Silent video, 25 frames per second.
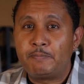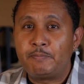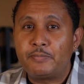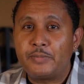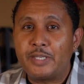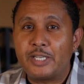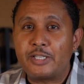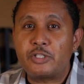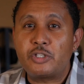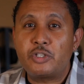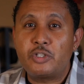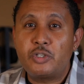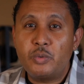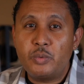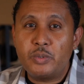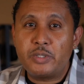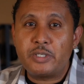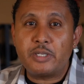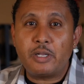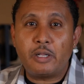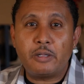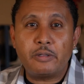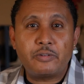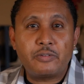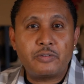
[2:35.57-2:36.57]
That's 2
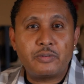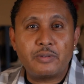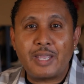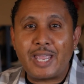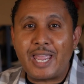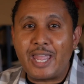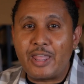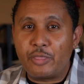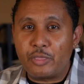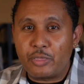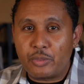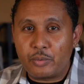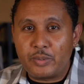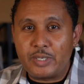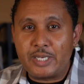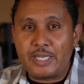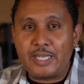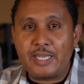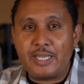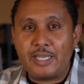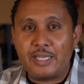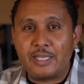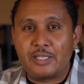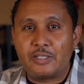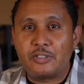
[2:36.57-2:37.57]
adults and 3
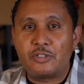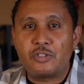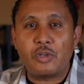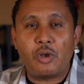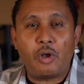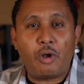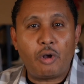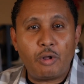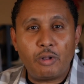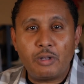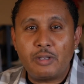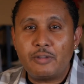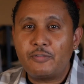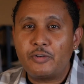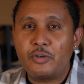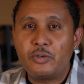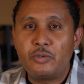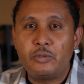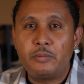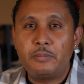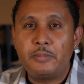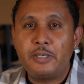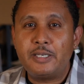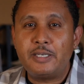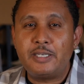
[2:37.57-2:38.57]
kids, all of
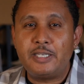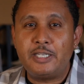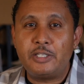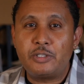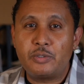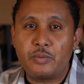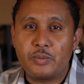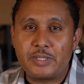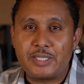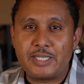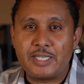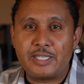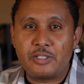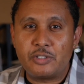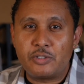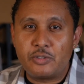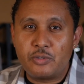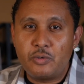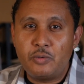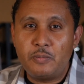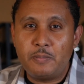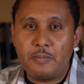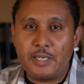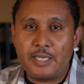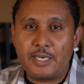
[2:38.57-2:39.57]
whom need to attend
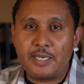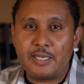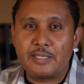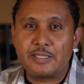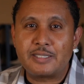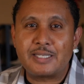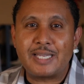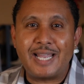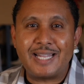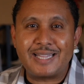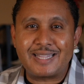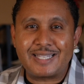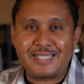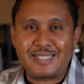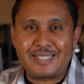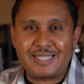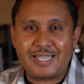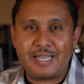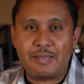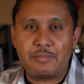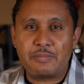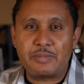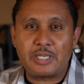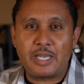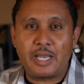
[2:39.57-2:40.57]
Zoom meetings at the
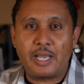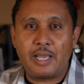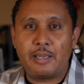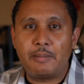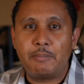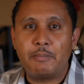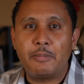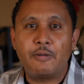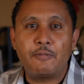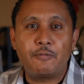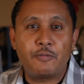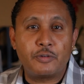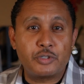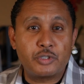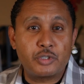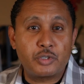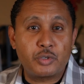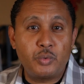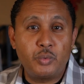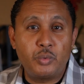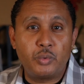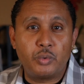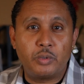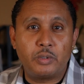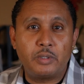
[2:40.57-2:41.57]
same time for
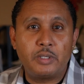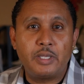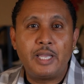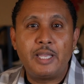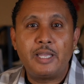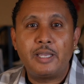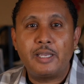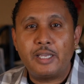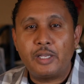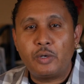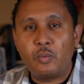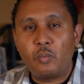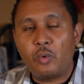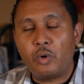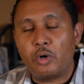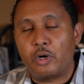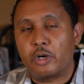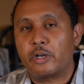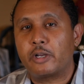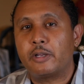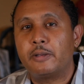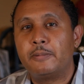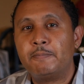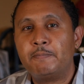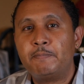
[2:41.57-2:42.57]
school and
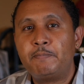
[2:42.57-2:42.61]
work.